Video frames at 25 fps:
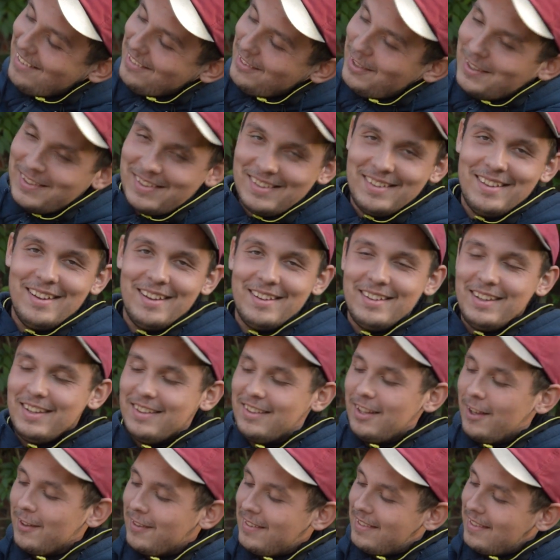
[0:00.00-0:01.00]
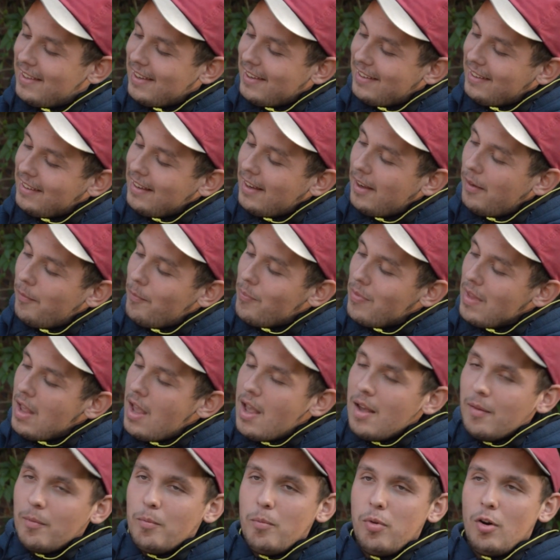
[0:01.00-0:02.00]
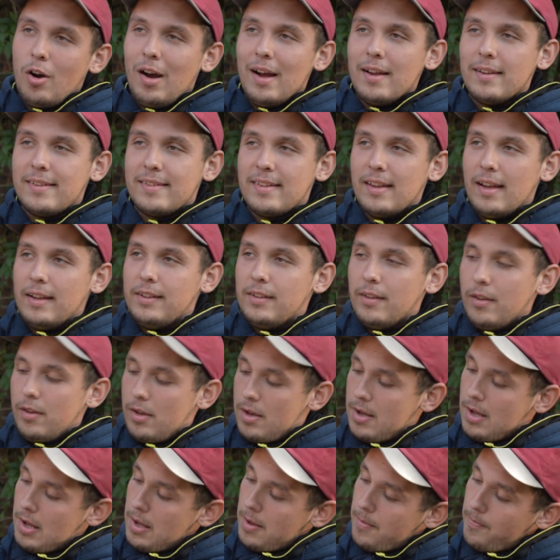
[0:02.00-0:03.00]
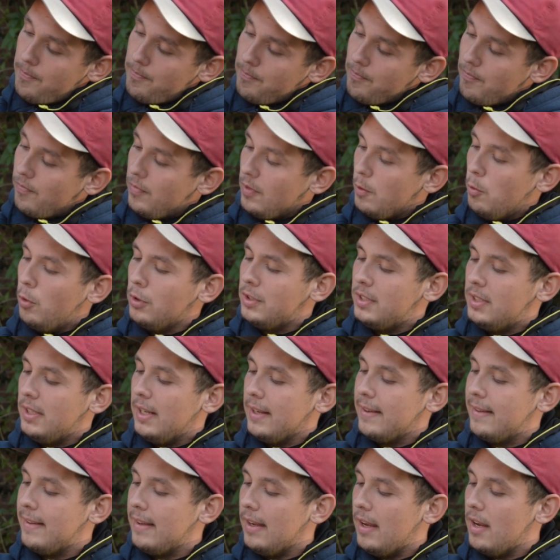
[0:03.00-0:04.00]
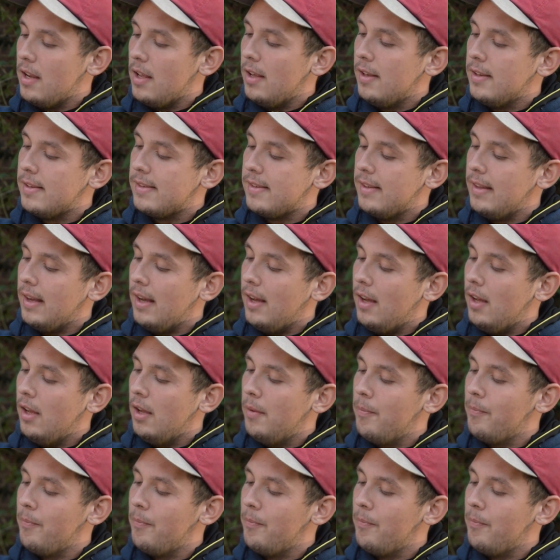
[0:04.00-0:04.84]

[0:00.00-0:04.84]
Doesn't it? It does say that. But I said, what did I say? Is that,